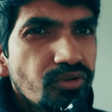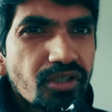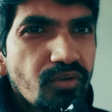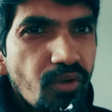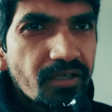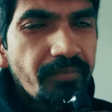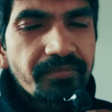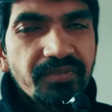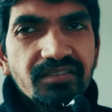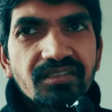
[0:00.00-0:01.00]
sort of work
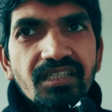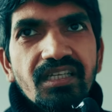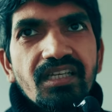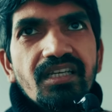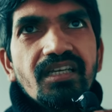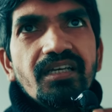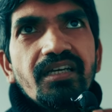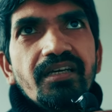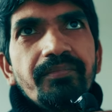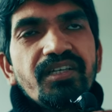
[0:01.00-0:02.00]
permit,
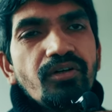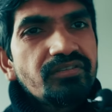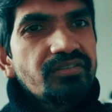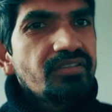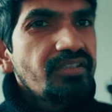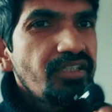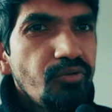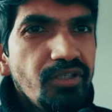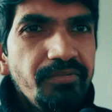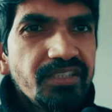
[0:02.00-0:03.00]
because he
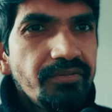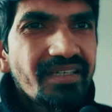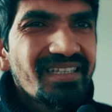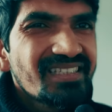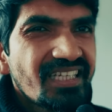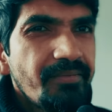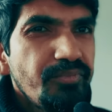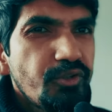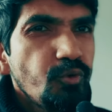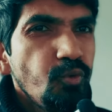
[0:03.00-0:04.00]
will be given a
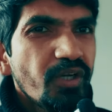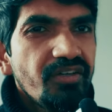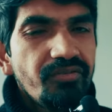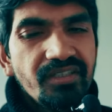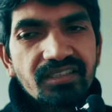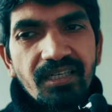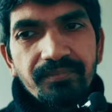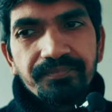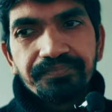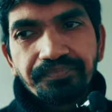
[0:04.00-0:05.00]
stamp to a visa,
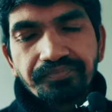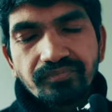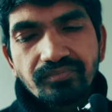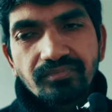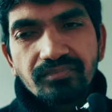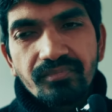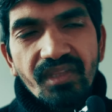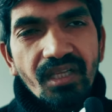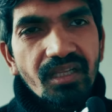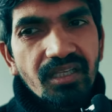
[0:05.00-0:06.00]

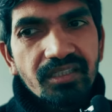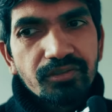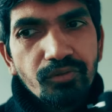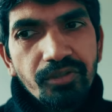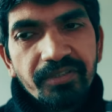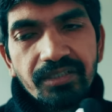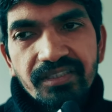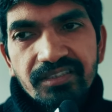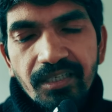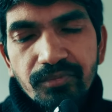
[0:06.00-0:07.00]
and he will be
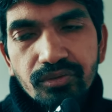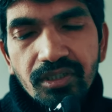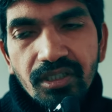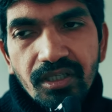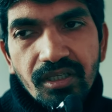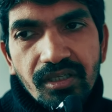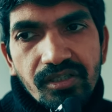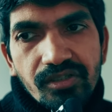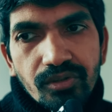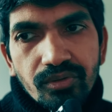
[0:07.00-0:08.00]
given stamp to.
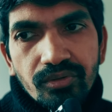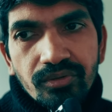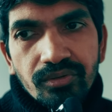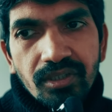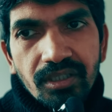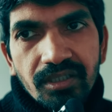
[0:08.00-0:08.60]
So